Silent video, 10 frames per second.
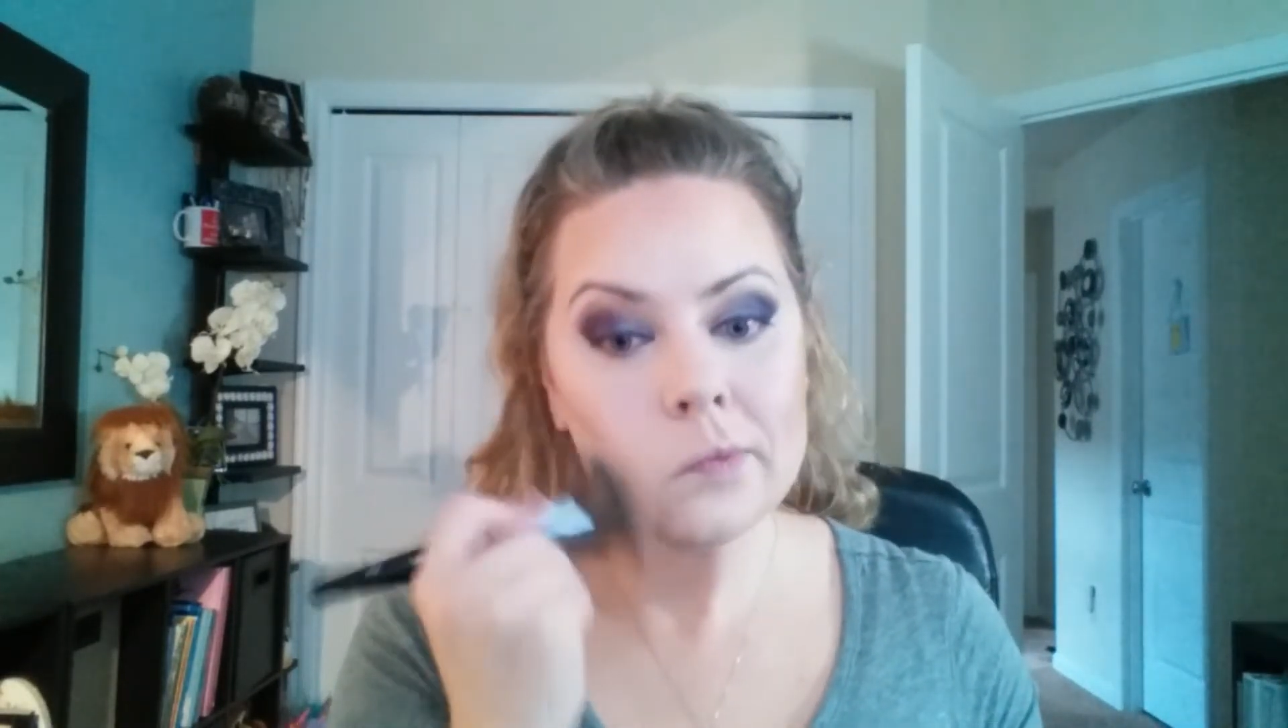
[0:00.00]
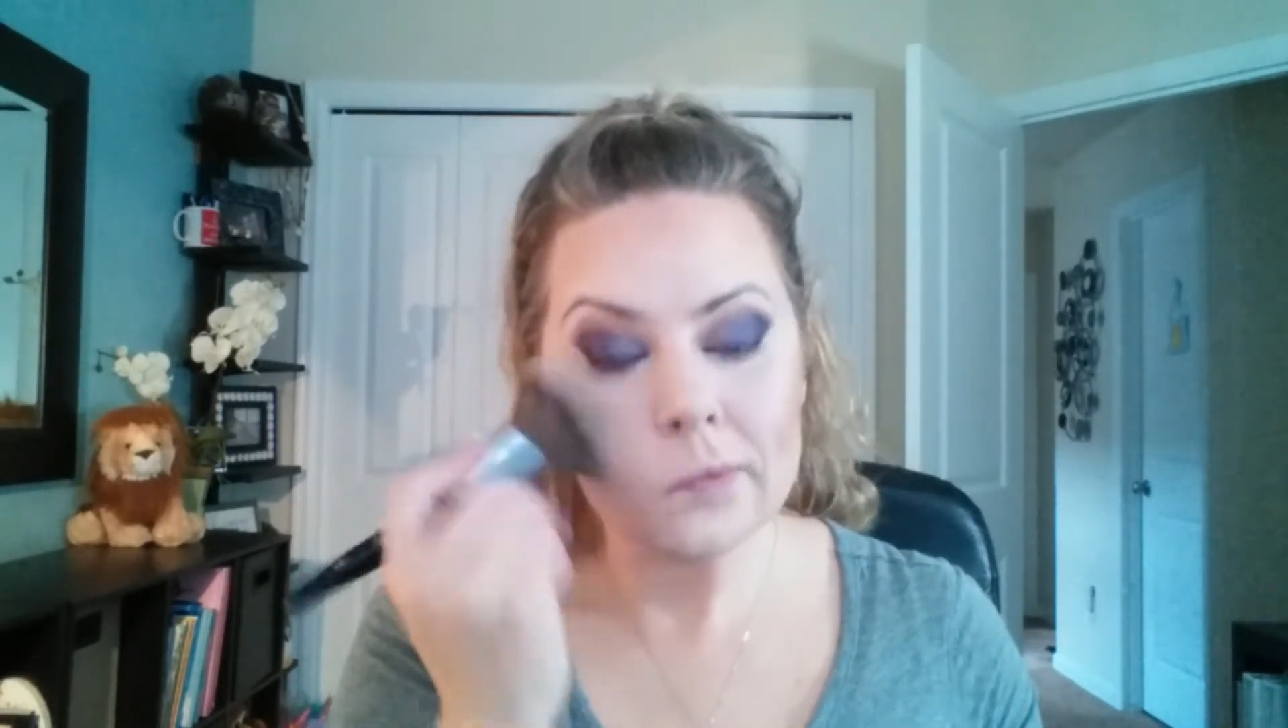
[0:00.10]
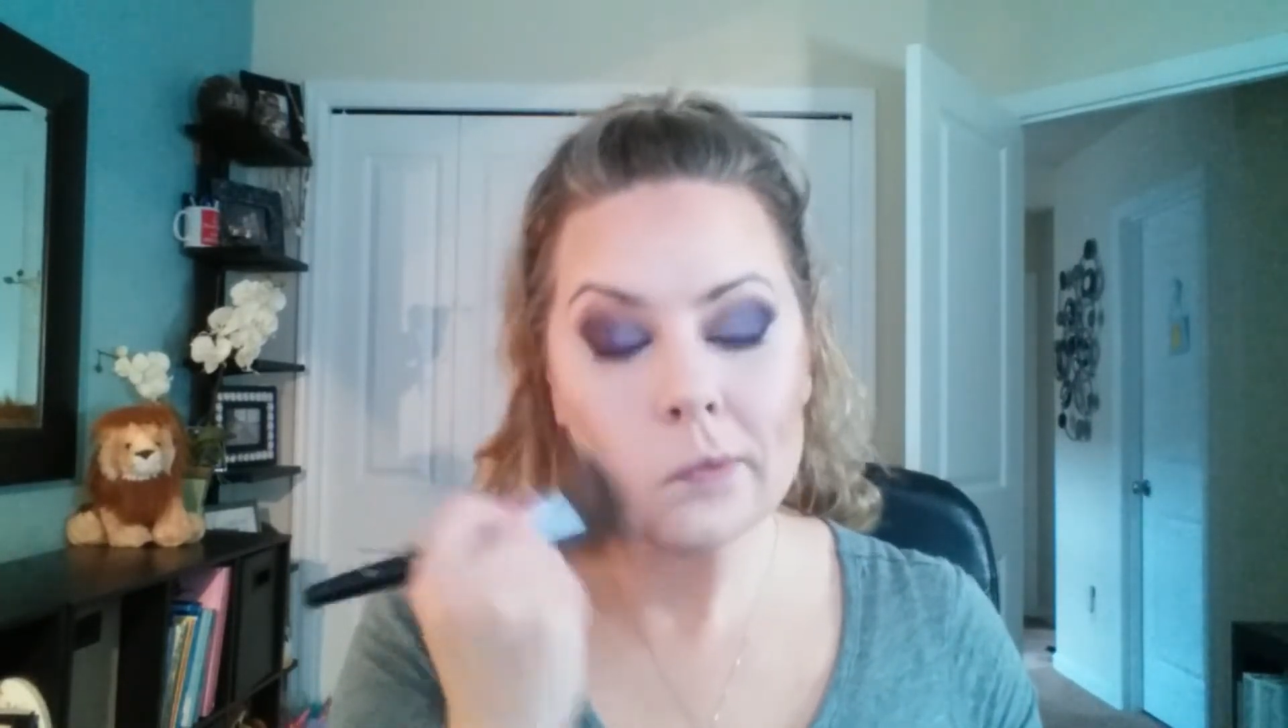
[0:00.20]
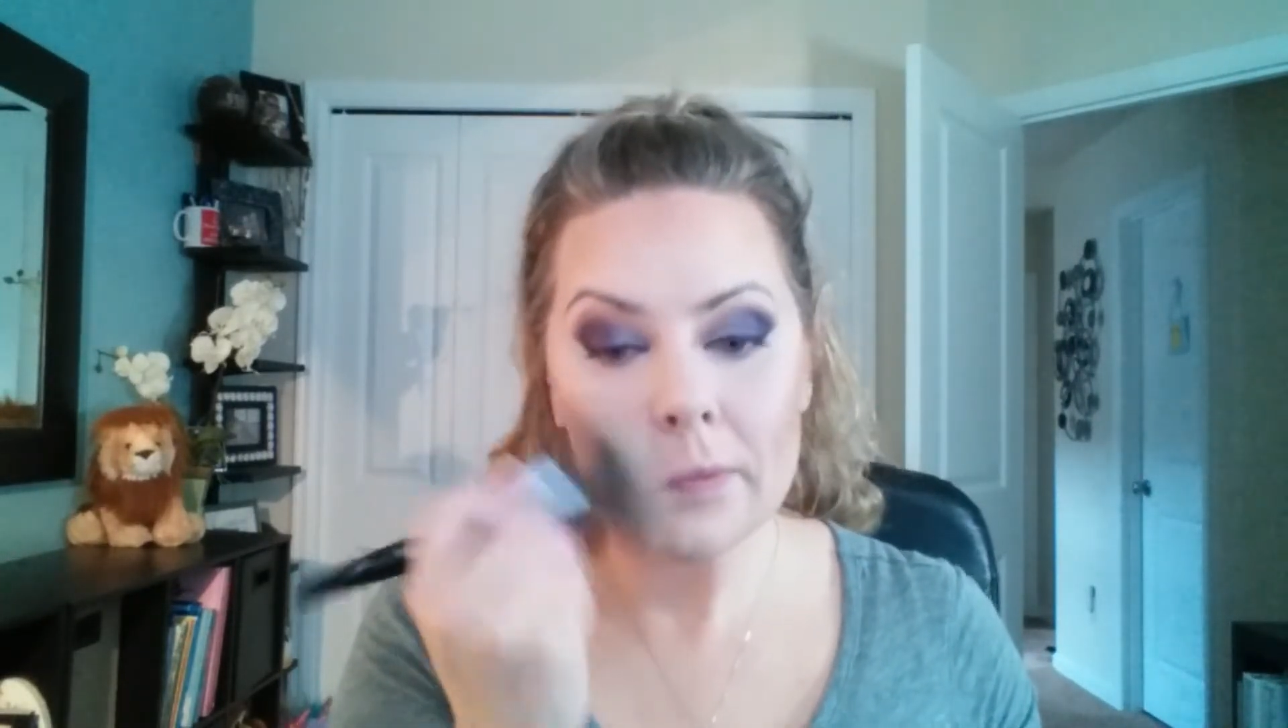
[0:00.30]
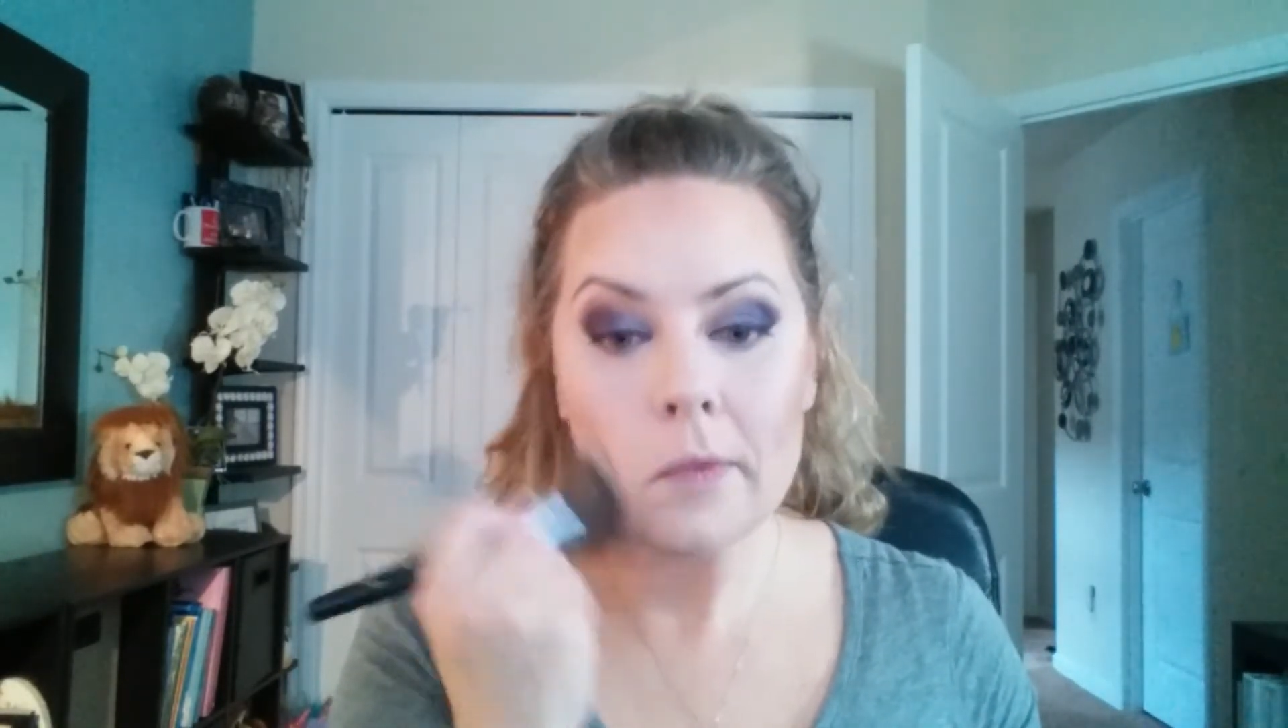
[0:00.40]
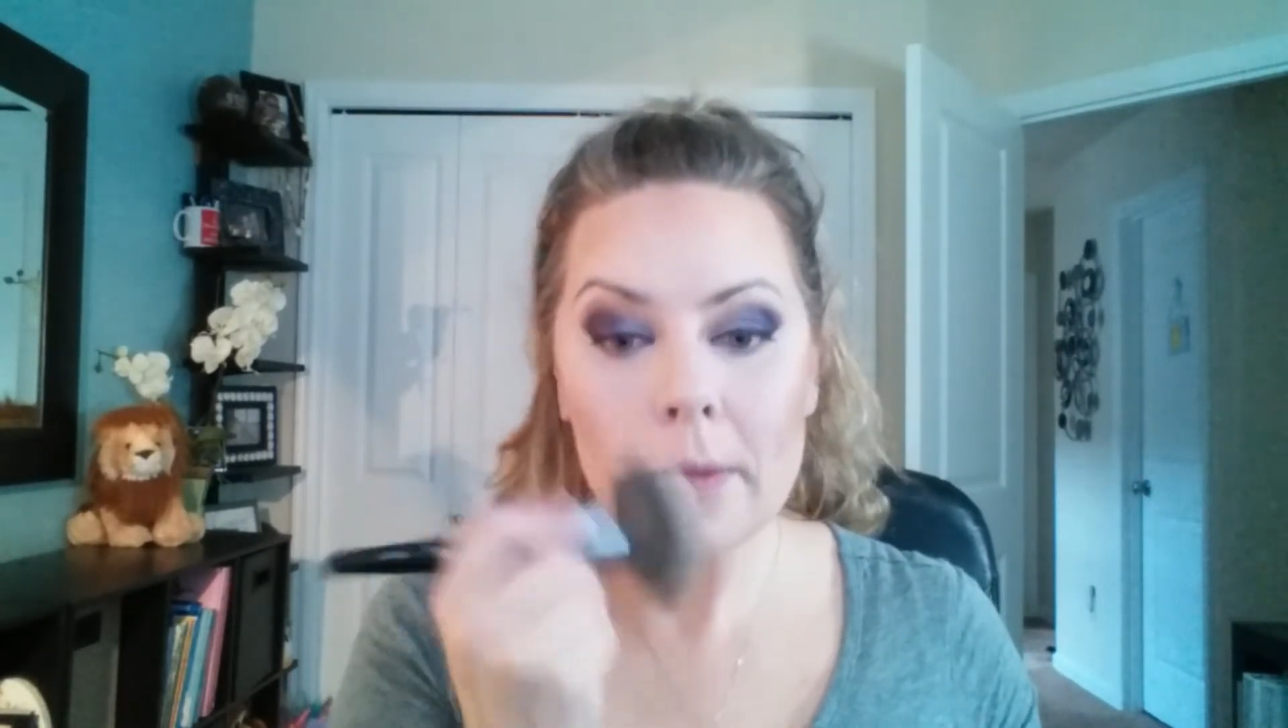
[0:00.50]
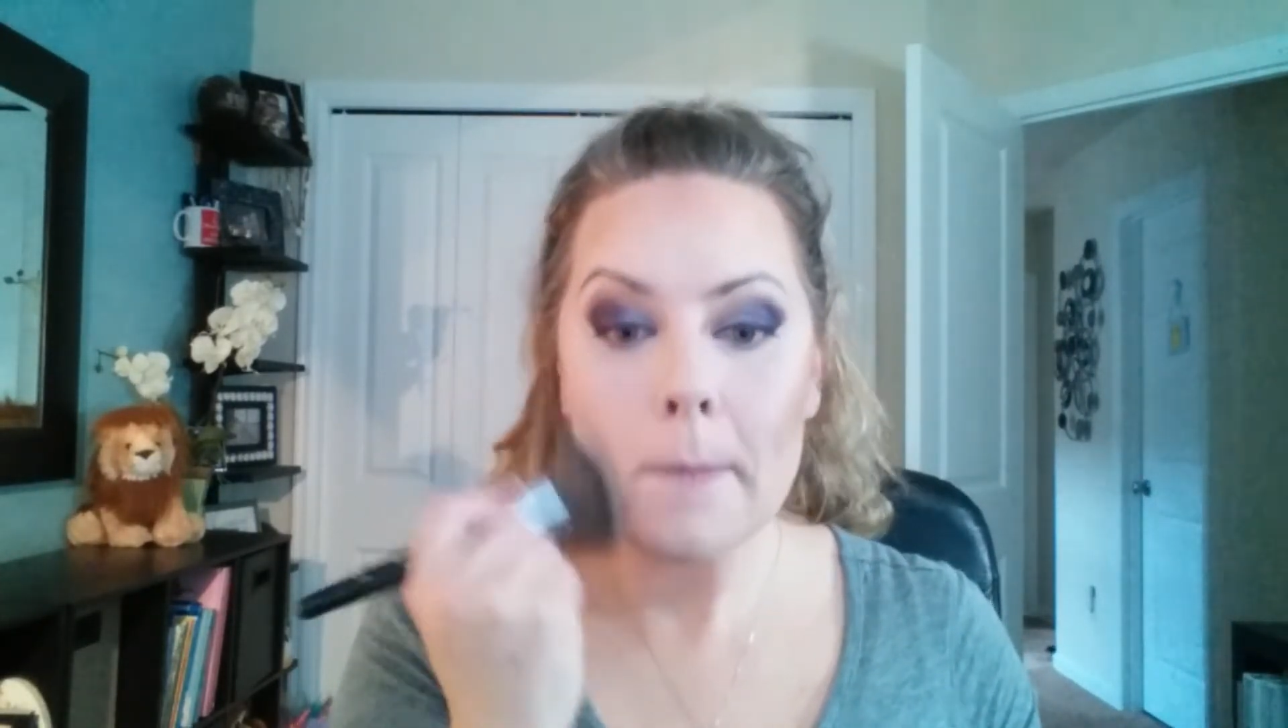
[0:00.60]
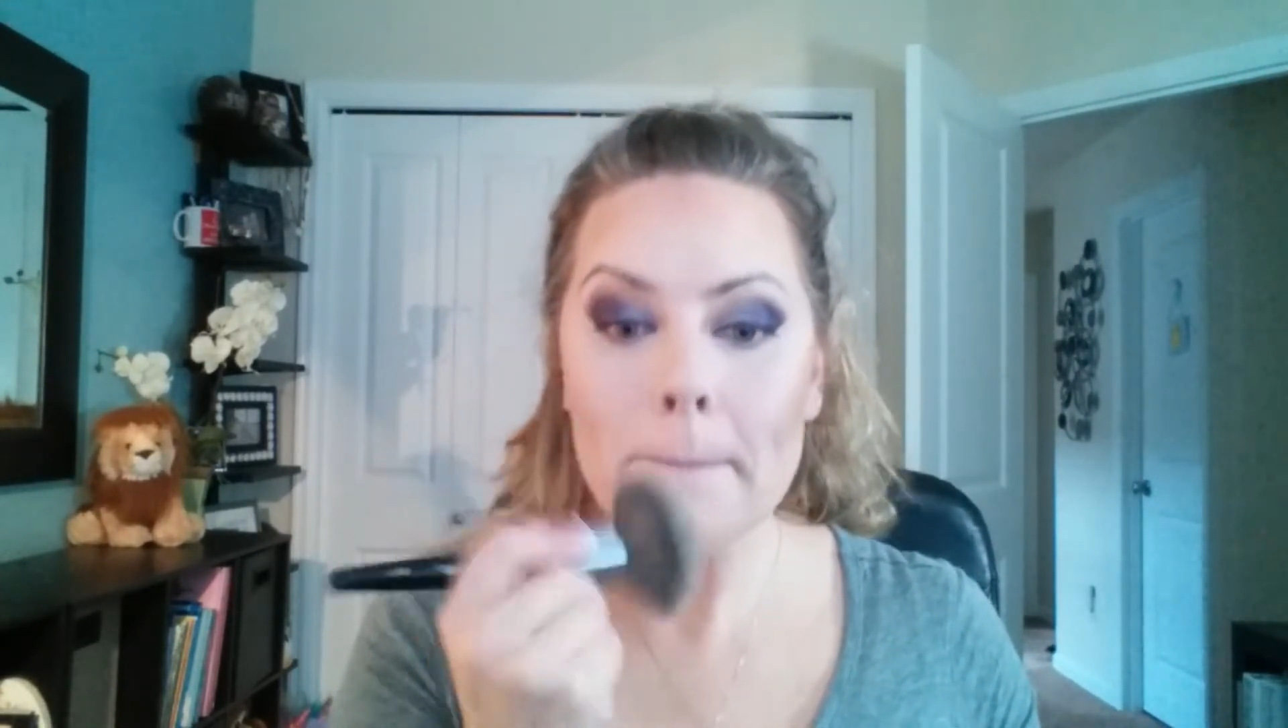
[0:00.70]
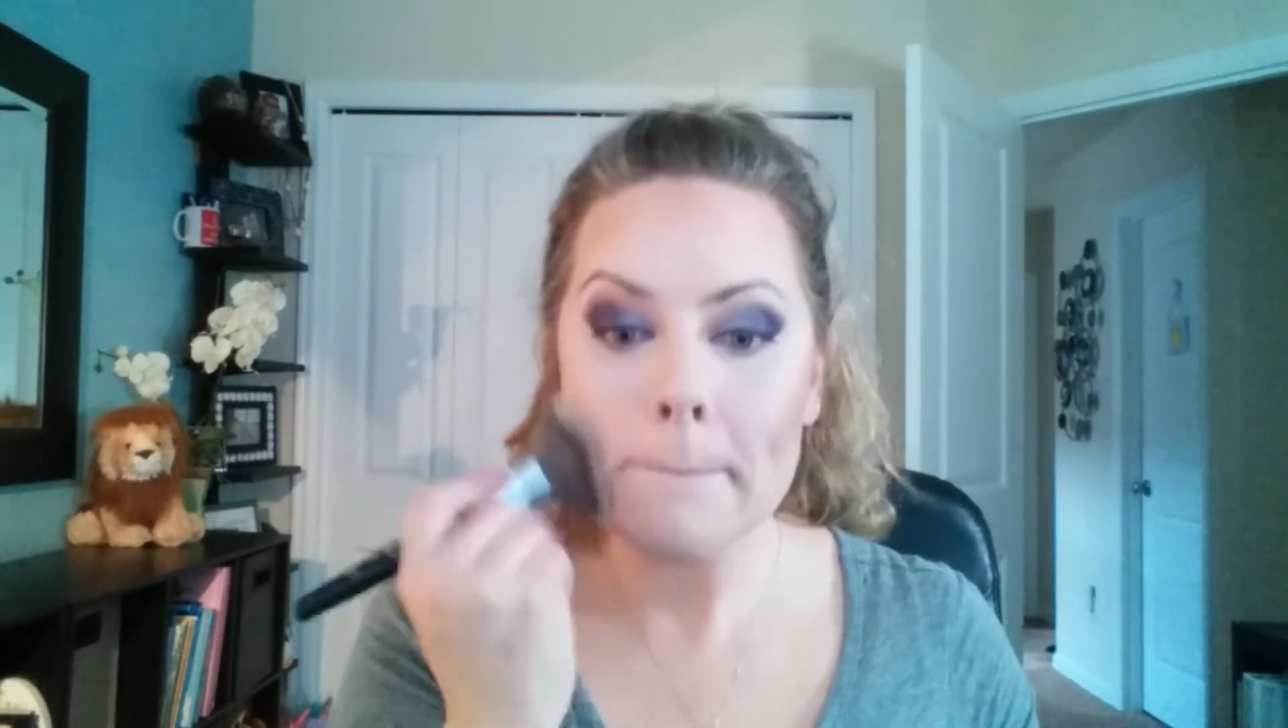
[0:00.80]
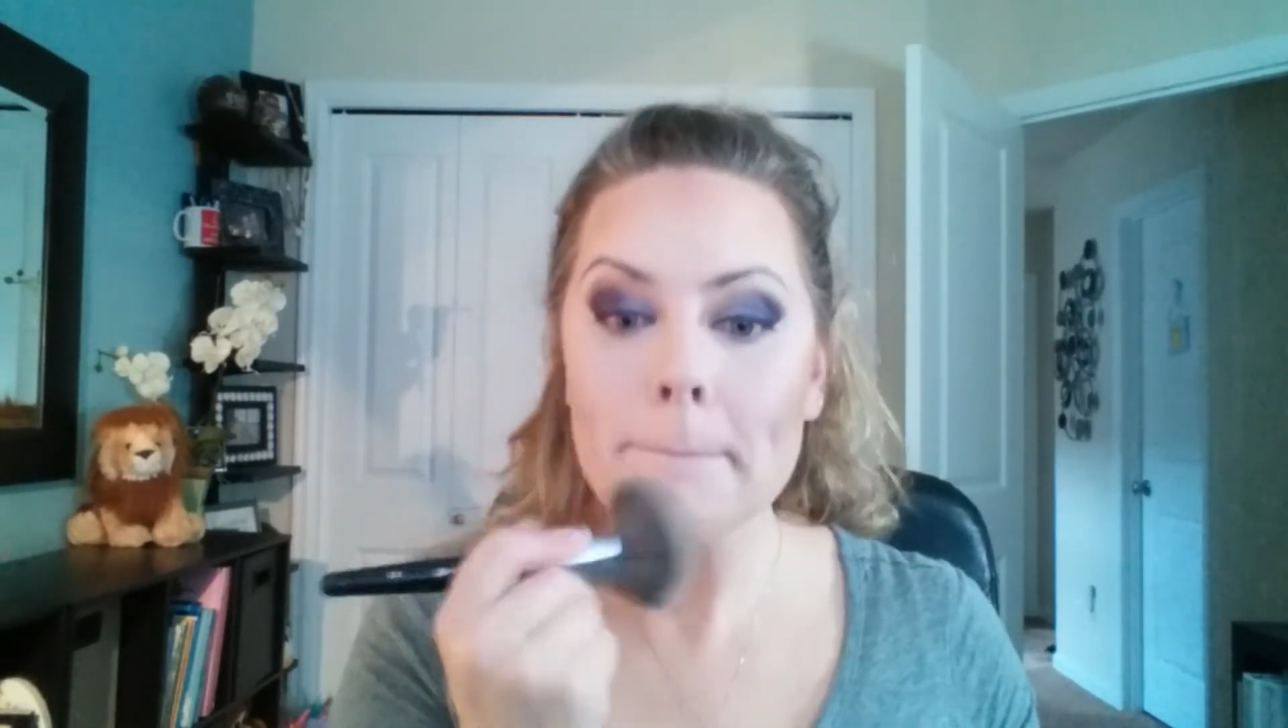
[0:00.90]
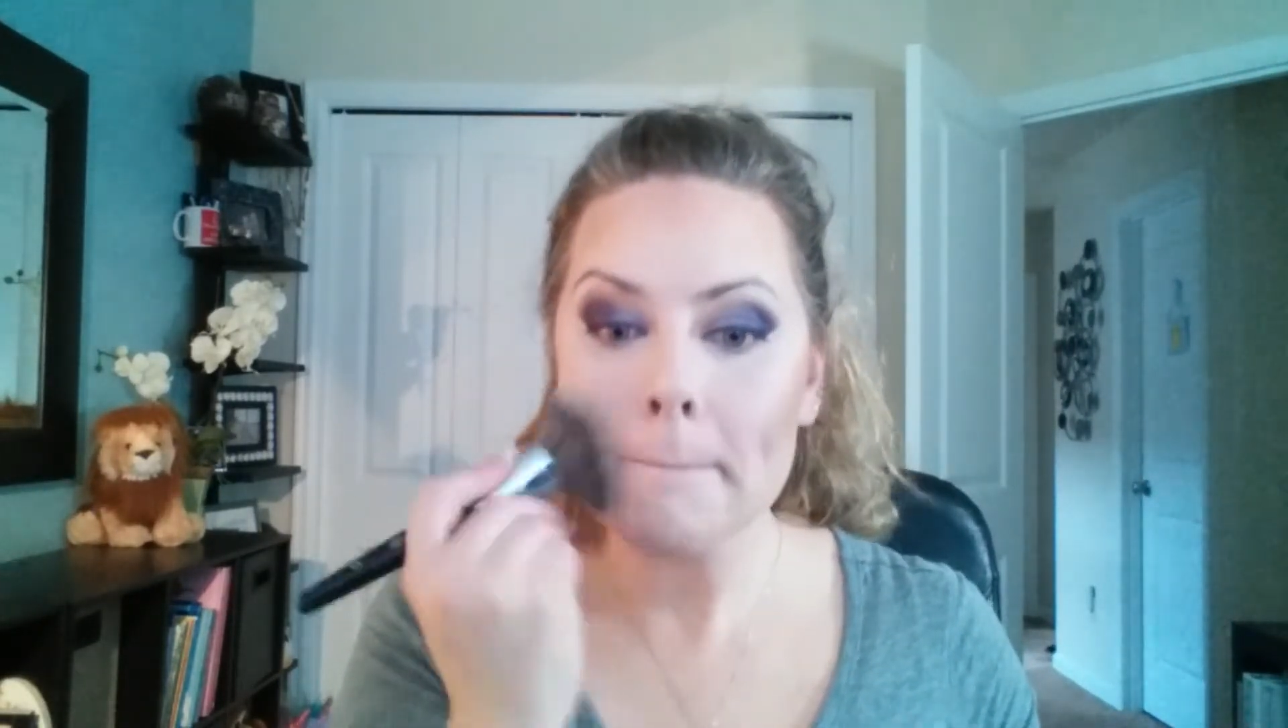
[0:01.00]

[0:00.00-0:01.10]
situation.